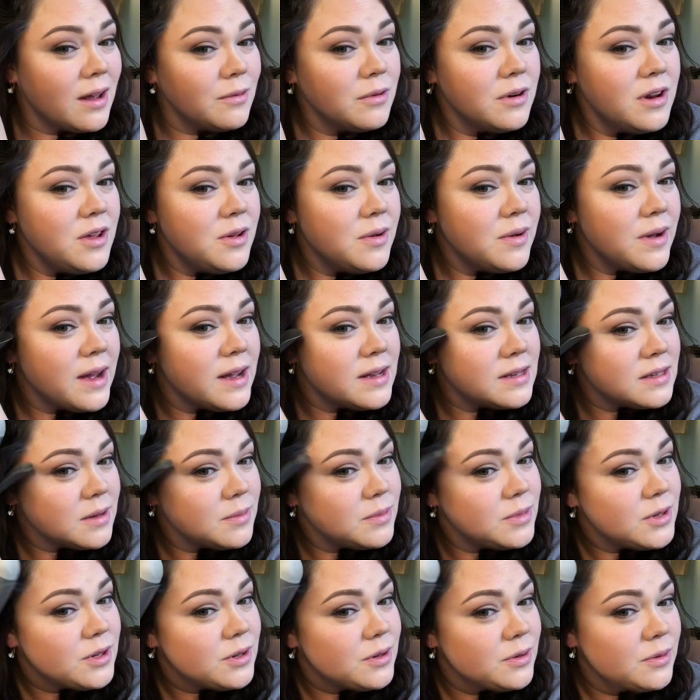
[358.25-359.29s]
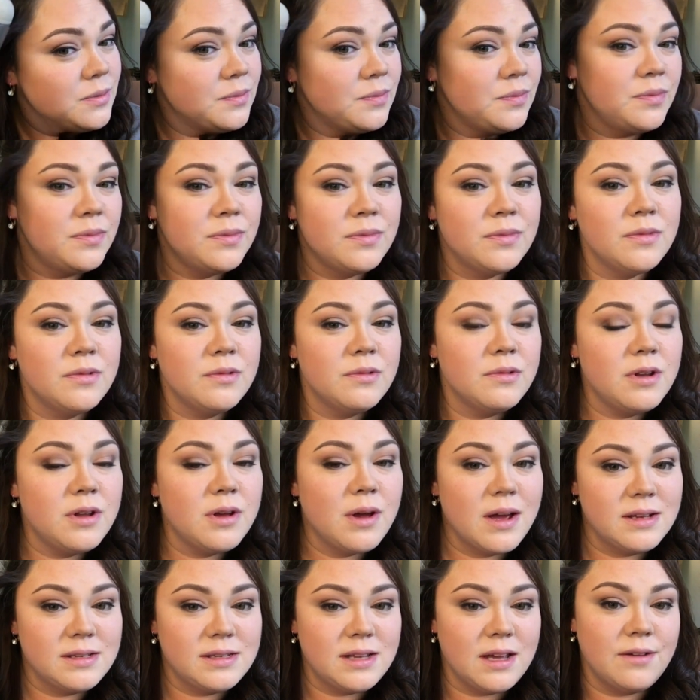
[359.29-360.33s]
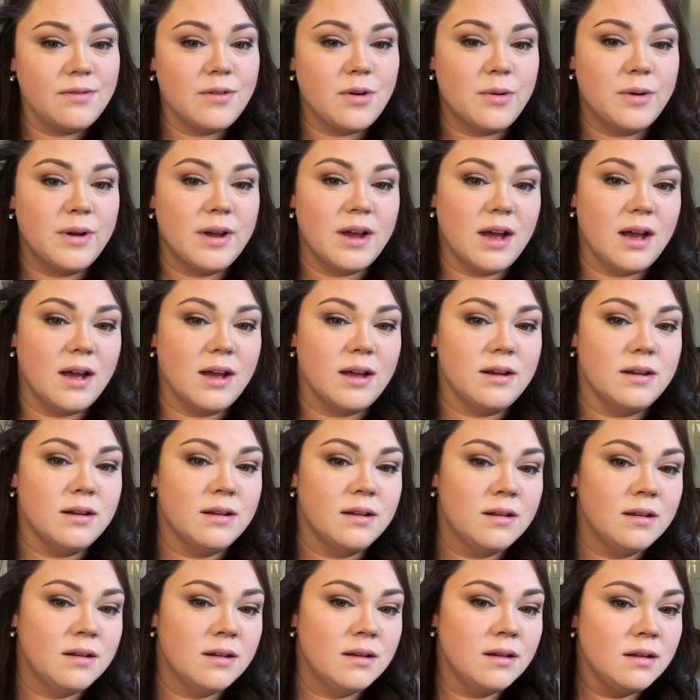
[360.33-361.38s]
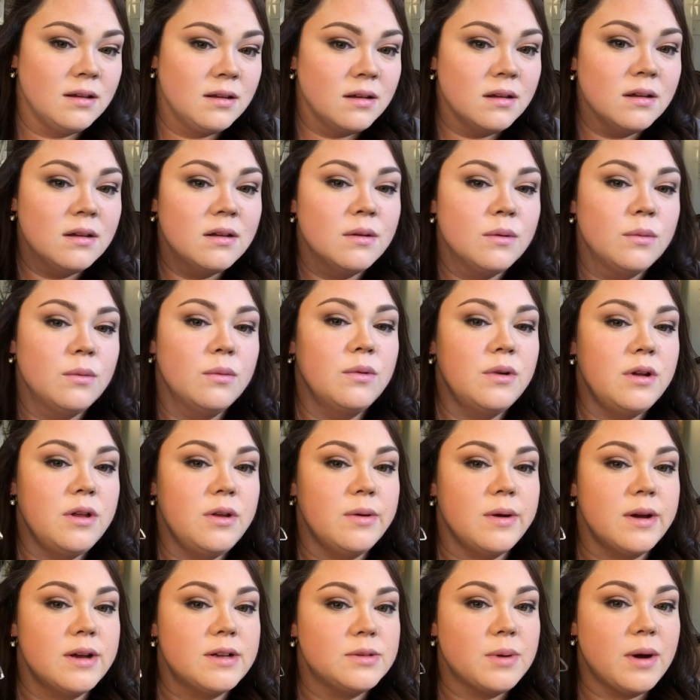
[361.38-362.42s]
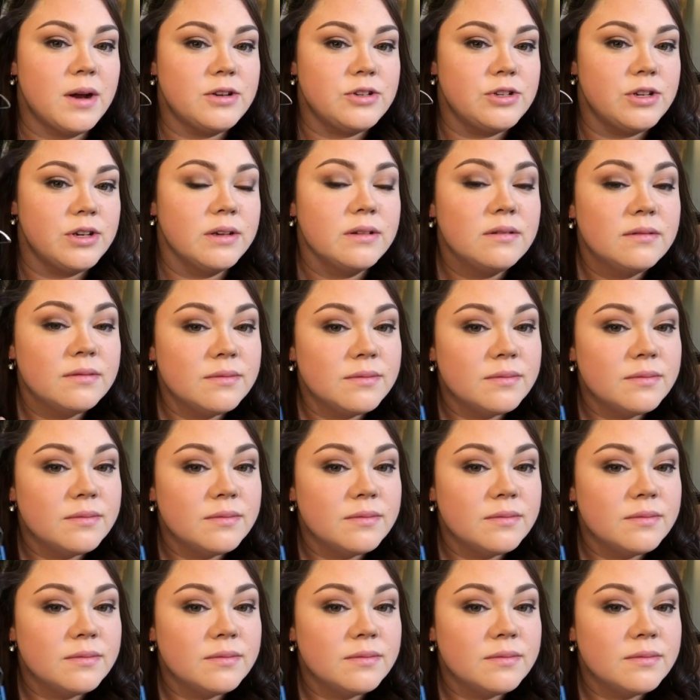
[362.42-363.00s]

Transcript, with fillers: What are you guys up to? What do you guys have going on? What are you guys watching?